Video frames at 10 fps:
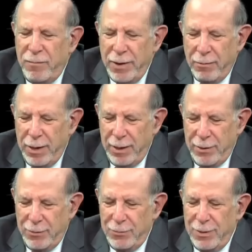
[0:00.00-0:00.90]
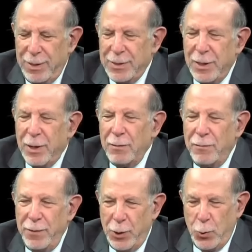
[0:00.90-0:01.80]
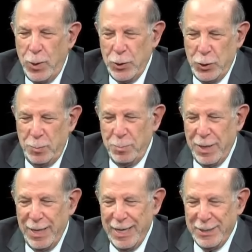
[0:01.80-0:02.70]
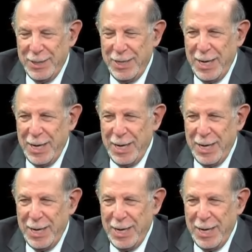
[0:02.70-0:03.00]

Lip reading: a very, it's an unfair question, but I'll ask